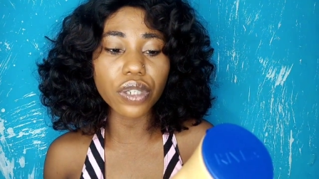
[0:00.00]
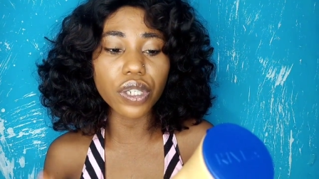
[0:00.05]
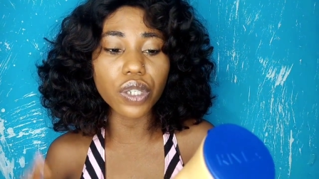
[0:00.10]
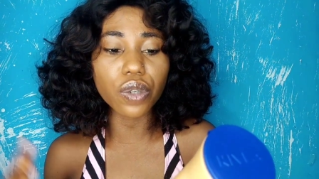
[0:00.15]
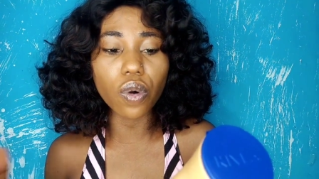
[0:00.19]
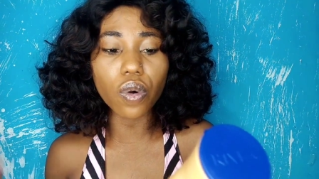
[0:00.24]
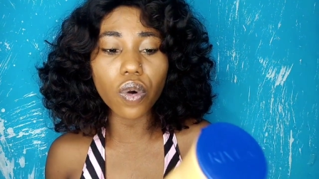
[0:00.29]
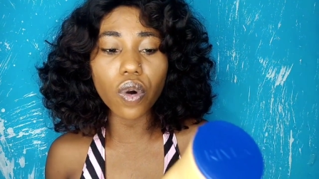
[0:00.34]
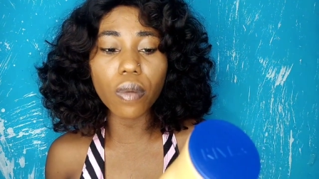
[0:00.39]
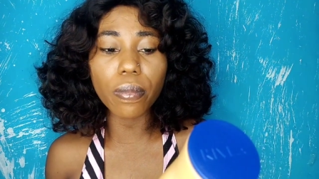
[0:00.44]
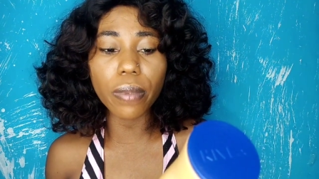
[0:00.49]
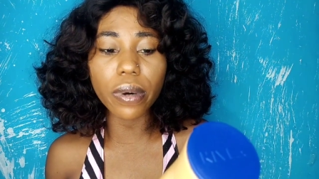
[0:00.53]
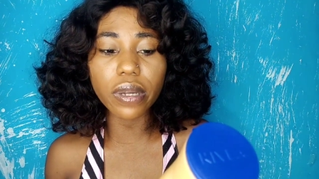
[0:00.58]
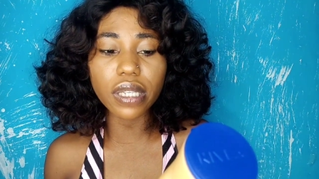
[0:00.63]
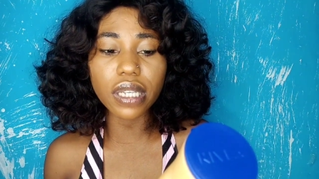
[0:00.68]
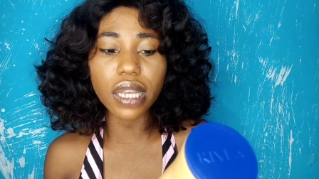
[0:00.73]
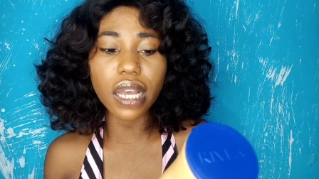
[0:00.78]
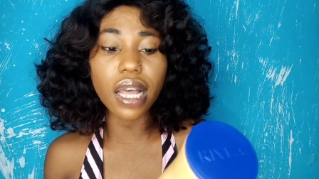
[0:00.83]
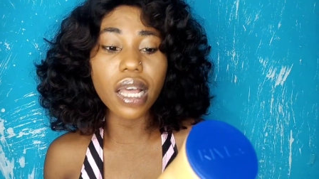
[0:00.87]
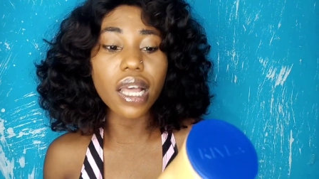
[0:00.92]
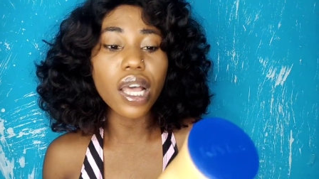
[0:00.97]
The cocoa
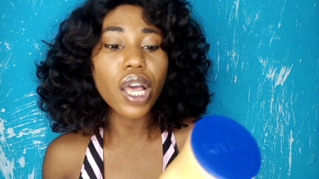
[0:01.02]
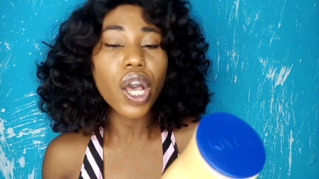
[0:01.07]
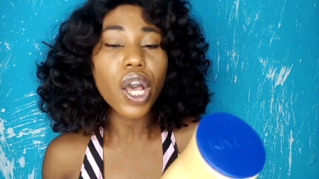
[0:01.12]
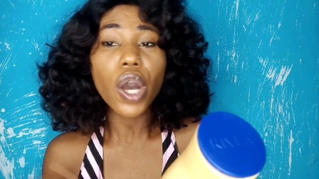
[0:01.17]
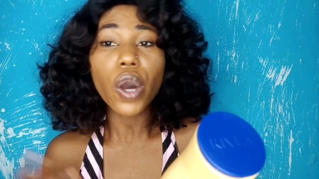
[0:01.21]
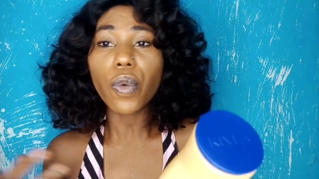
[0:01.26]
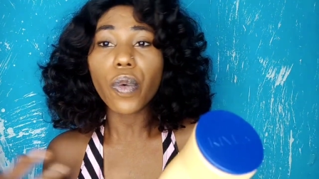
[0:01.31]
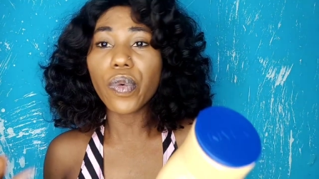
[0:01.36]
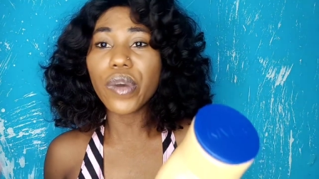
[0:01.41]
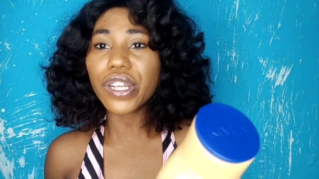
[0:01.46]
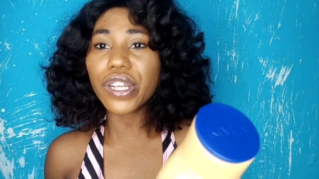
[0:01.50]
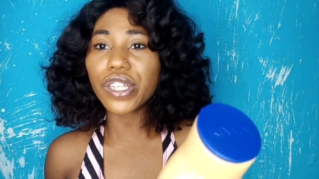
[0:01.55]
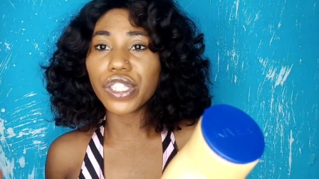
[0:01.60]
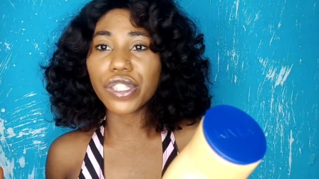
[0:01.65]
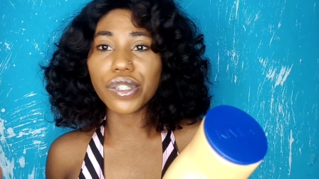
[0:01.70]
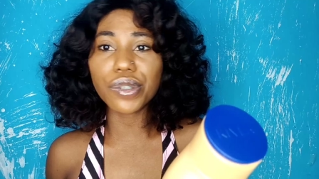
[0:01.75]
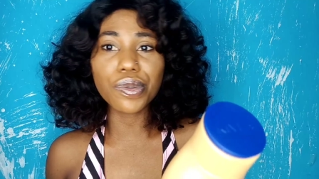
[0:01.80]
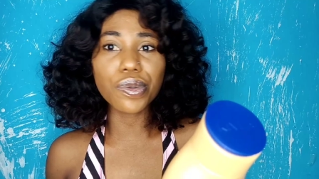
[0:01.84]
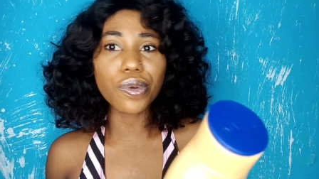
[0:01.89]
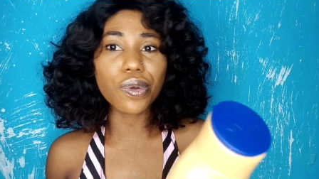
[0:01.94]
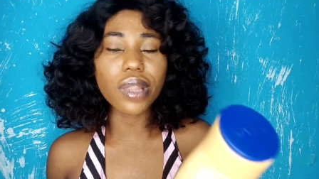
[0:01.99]
butter, which
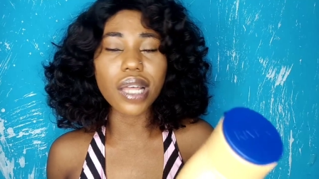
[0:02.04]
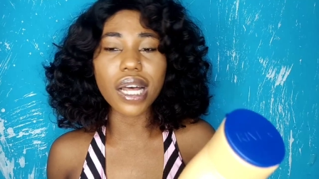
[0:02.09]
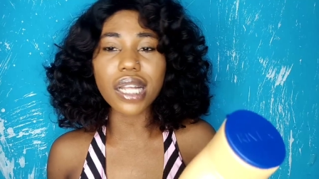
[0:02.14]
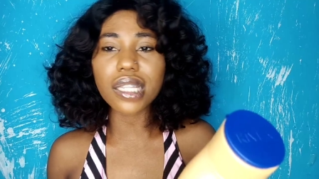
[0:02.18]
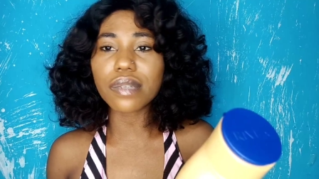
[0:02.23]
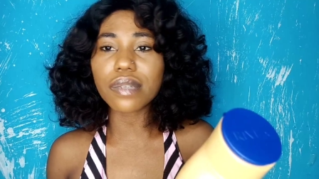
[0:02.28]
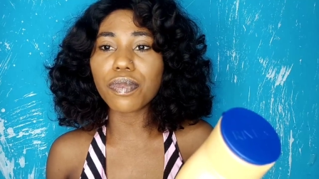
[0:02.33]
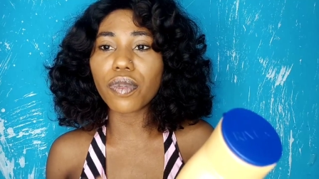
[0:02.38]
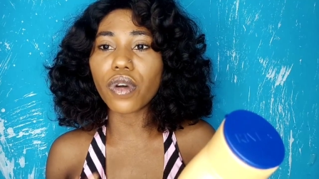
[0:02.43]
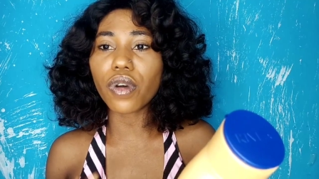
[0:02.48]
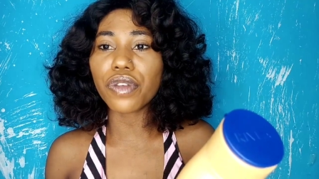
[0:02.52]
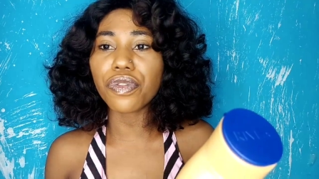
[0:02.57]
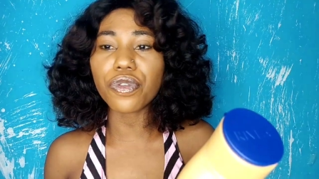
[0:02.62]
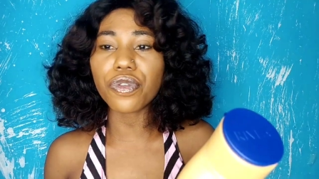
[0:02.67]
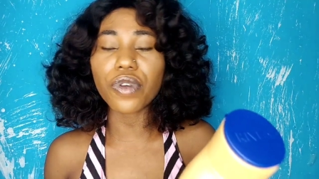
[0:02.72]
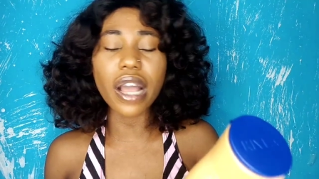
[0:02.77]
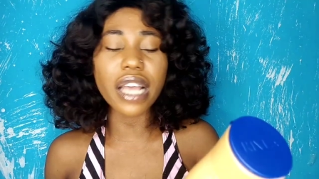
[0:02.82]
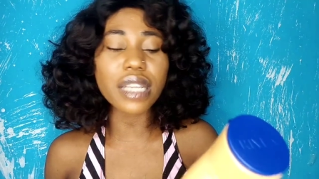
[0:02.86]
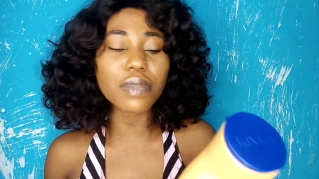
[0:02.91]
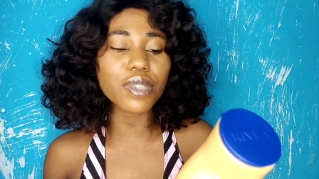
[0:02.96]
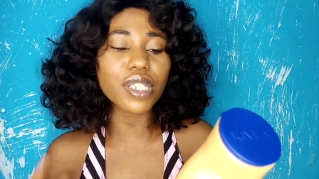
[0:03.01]
you know that if you're,
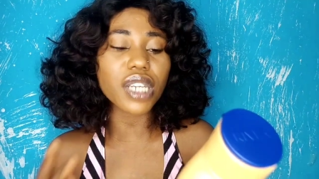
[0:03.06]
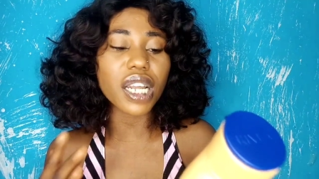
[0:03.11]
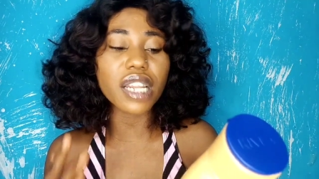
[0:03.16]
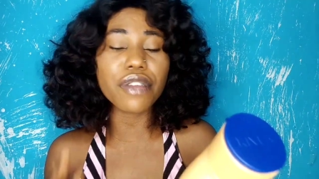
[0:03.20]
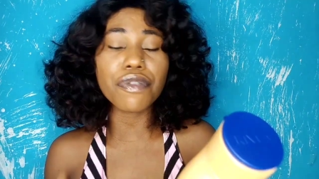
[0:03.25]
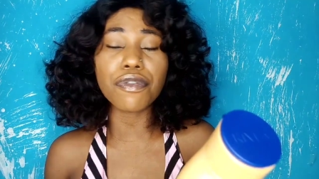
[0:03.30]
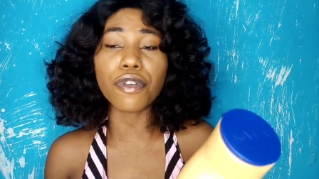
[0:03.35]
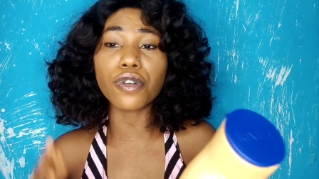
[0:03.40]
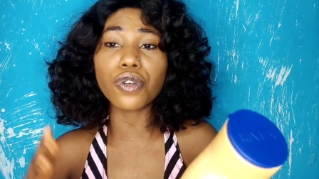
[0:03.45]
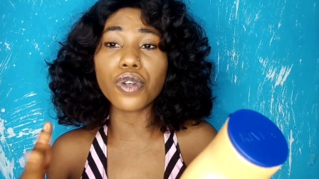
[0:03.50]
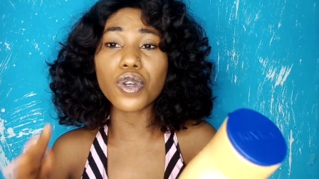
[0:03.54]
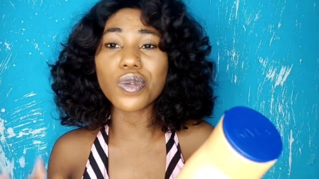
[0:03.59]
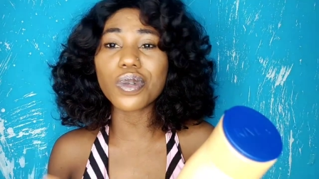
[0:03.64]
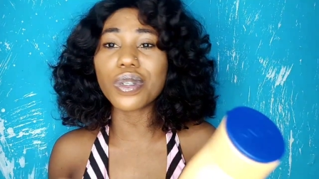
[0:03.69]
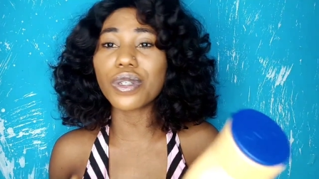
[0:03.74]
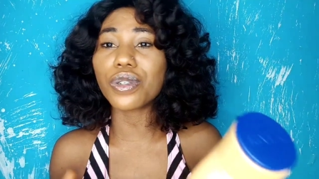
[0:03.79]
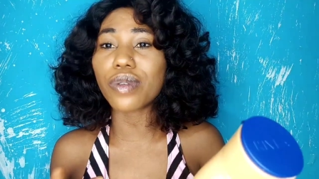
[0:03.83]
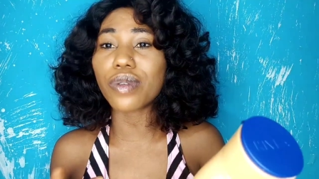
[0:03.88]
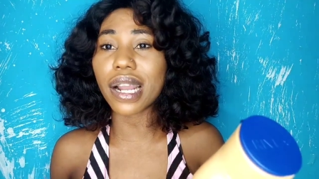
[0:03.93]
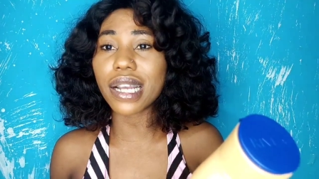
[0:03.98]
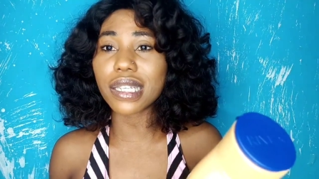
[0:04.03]
especially for those with
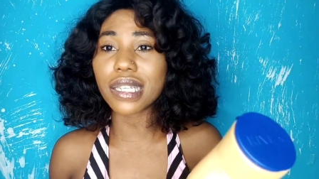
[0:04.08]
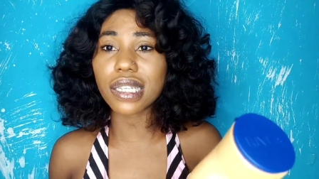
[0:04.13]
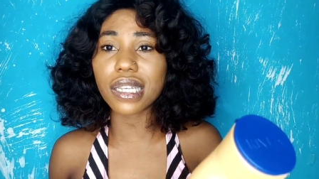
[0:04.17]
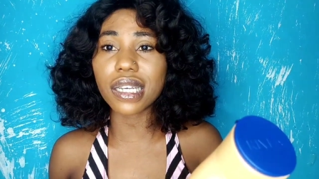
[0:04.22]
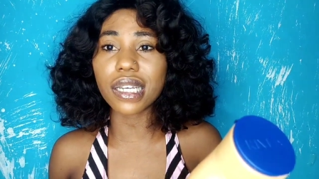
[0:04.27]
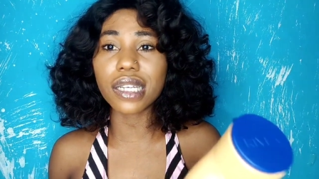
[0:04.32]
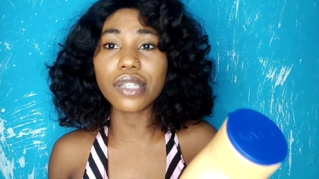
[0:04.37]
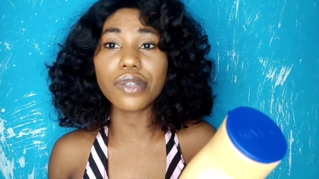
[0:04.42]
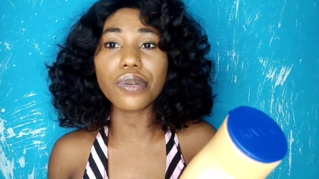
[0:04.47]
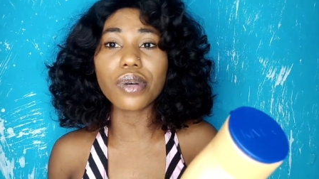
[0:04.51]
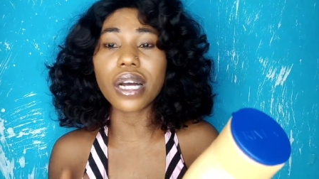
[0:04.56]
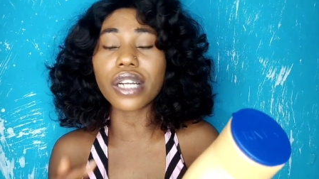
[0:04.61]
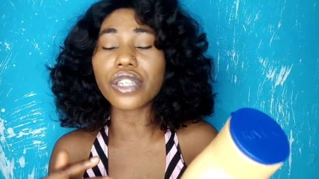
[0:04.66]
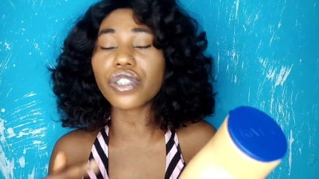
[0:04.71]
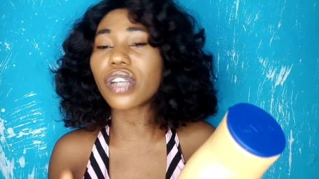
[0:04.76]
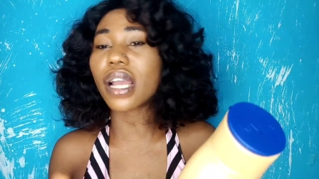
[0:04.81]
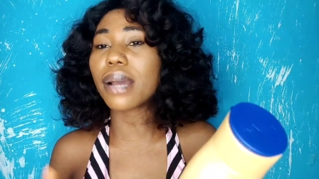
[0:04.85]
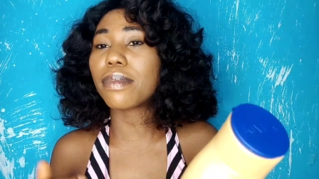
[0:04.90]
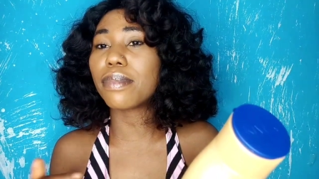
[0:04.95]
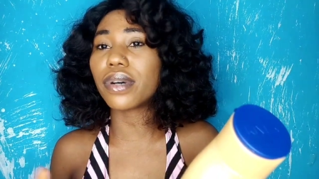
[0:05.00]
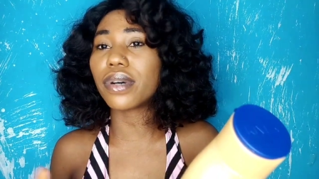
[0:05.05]
dry skin, you can
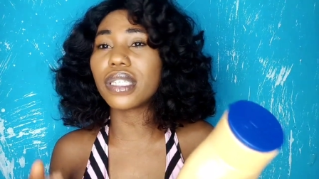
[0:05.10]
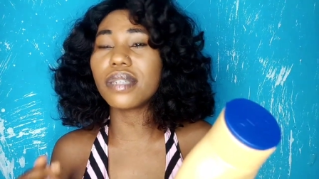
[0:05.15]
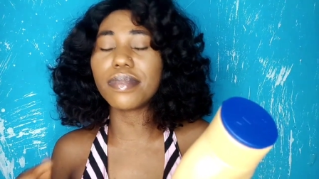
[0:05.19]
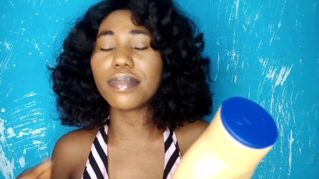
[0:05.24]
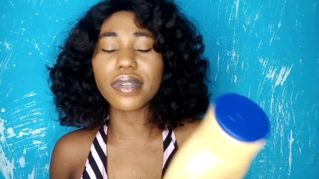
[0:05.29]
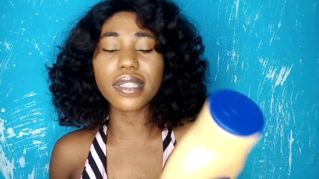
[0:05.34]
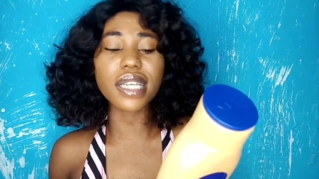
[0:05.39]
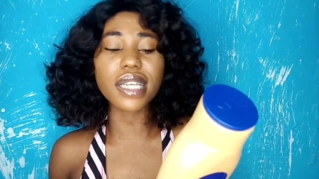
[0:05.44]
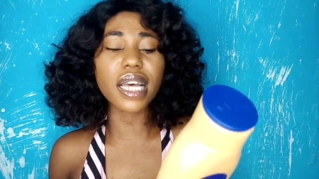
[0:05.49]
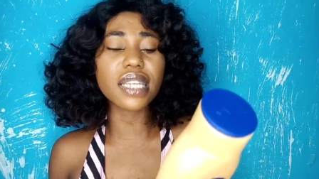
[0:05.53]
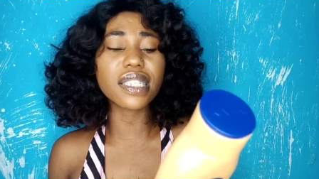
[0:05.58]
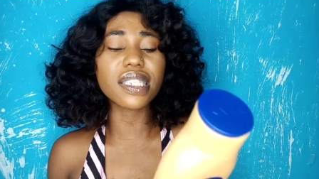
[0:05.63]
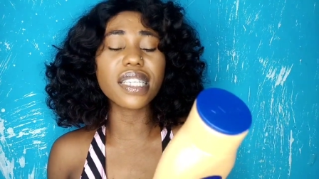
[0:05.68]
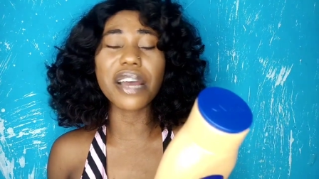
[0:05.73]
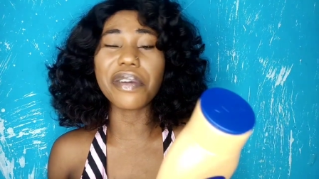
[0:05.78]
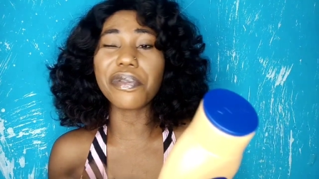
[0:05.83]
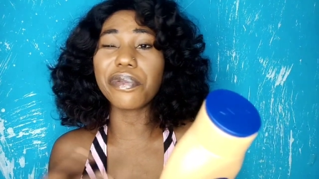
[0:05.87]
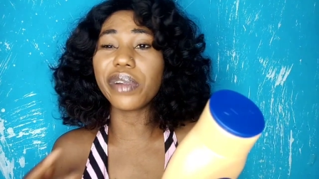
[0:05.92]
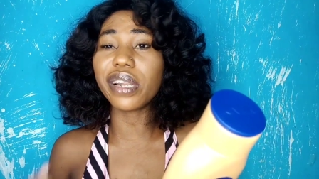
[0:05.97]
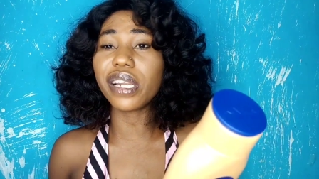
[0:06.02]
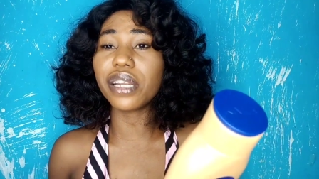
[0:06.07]
try body butters. They are
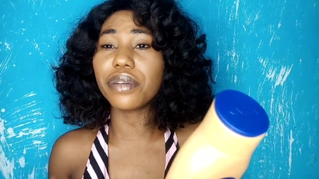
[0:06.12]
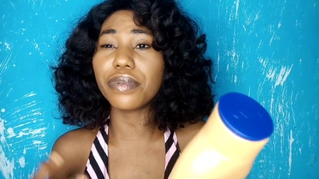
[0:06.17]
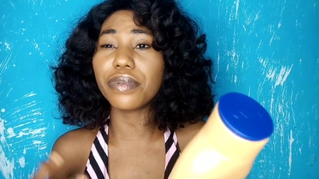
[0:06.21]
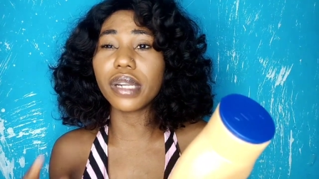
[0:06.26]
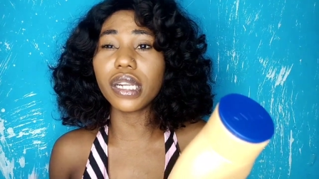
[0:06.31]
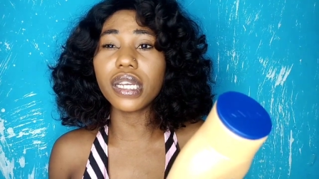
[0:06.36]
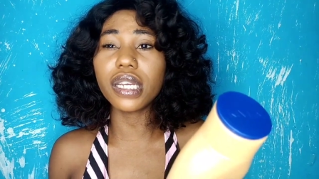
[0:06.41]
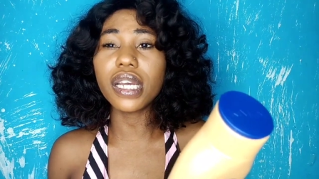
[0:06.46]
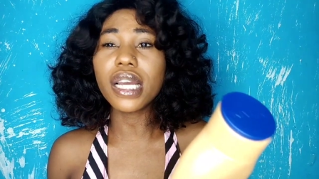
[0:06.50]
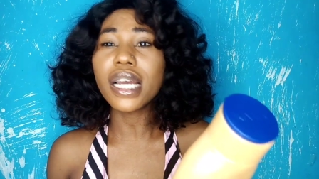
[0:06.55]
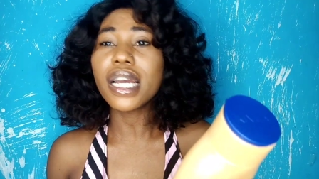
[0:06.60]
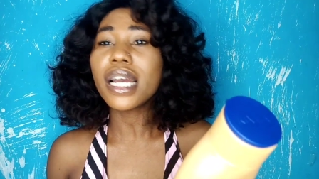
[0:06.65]
really, really